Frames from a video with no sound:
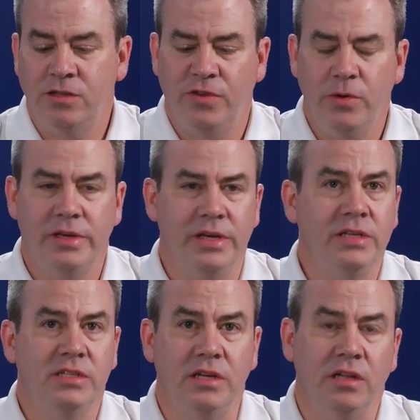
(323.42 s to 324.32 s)
very
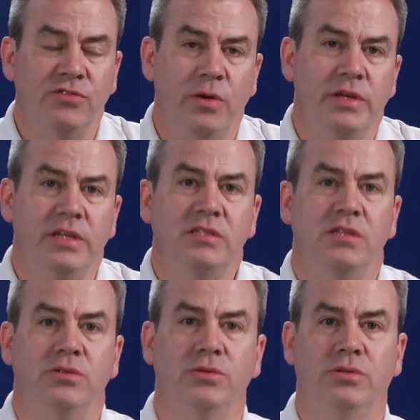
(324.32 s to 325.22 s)
easy. It's very
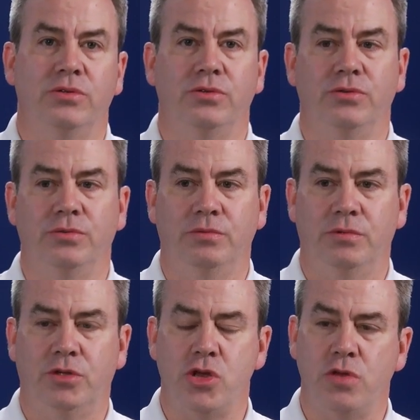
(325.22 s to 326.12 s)
easy to
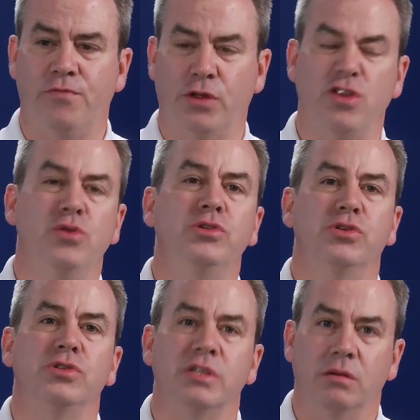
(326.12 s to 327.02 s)
for the
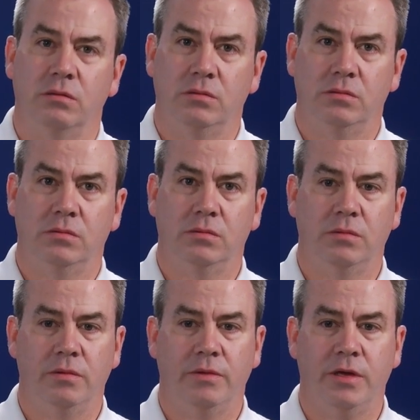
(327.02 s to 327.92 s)
users,
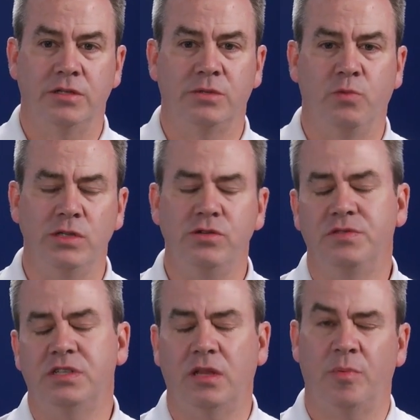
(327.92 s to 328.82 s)
because once
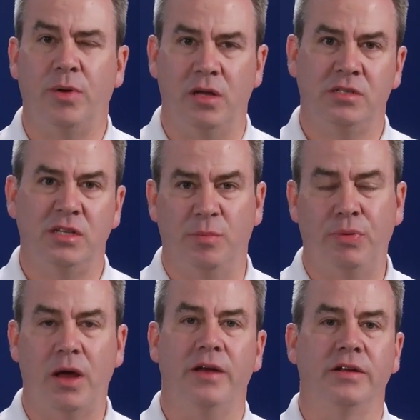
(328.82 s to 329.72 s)
you've set the policy and
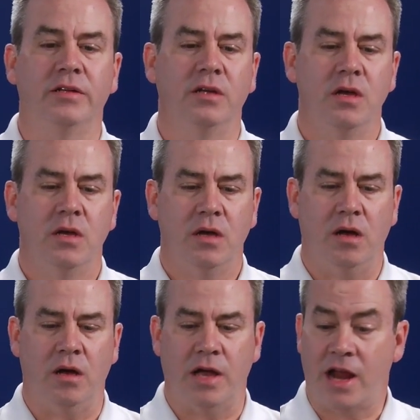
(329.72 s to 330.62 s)
applied it,
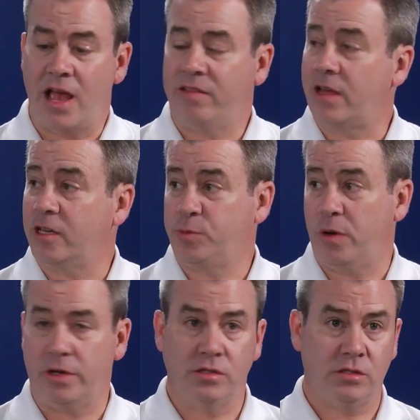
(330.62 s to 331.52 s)
and I had that
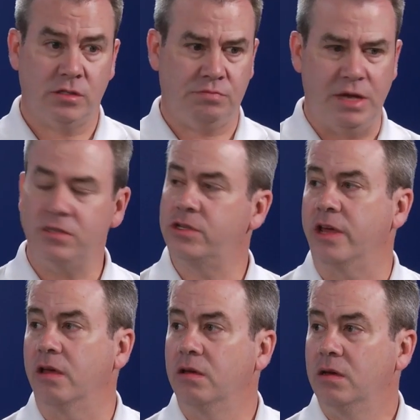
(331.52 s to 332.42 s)
experience
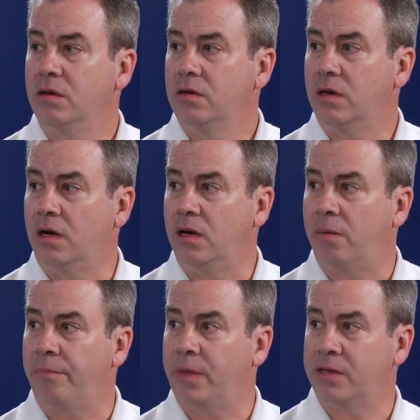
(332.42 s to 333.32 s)
yesterday.
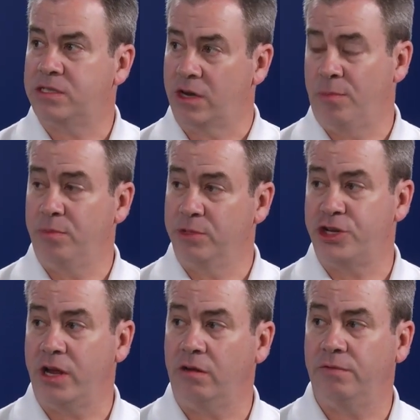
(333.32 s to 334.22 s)
I set up a
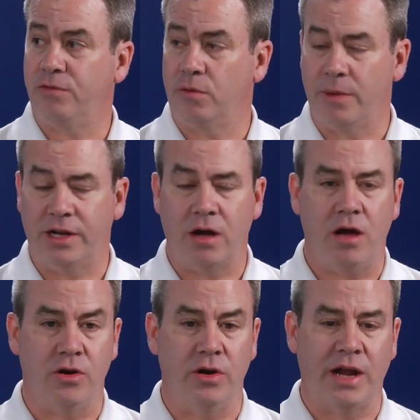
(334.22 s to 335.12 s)
machine for my
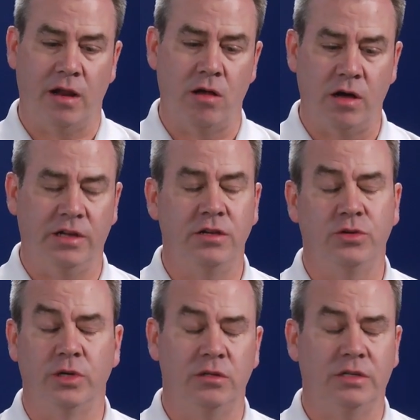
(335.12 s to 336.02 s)
daughter and I logged
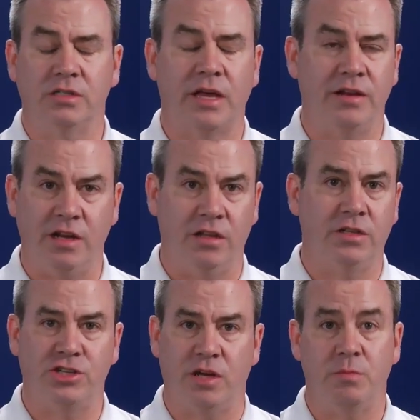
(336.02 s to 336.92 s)
into it because I needed
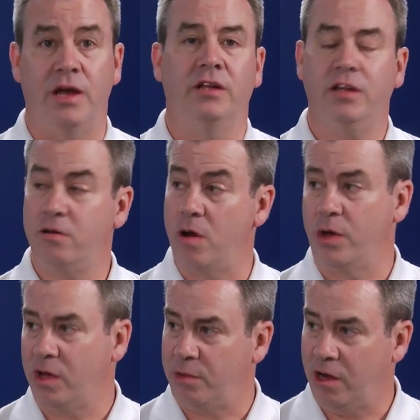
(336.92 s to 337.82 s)
to check my
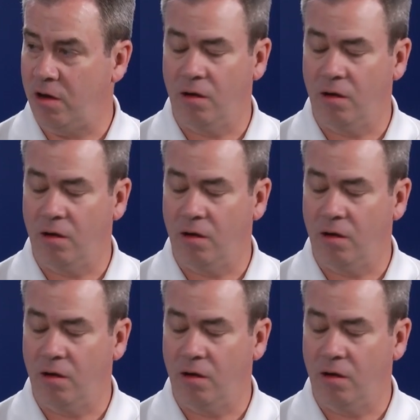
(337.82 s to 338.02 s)
itinerary coming here.